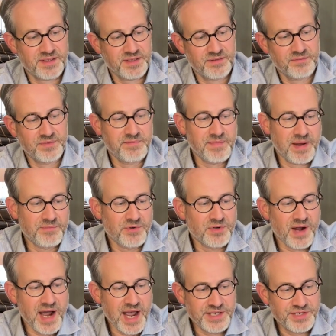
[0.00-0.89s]

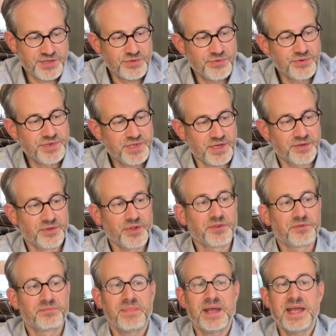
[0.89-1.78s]
Remember, ice screws are
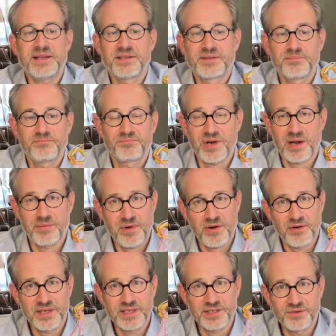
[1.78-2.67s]
not made
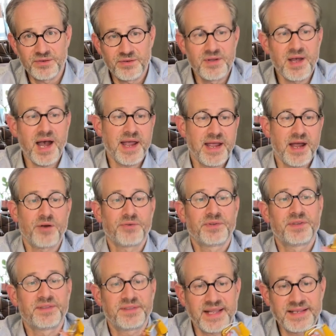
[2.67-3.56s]
primarily to guy
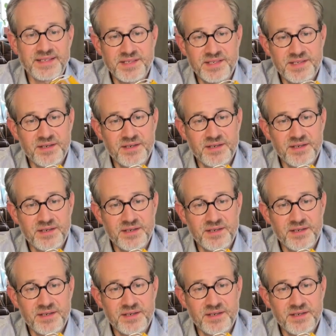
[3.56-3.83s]
out tents.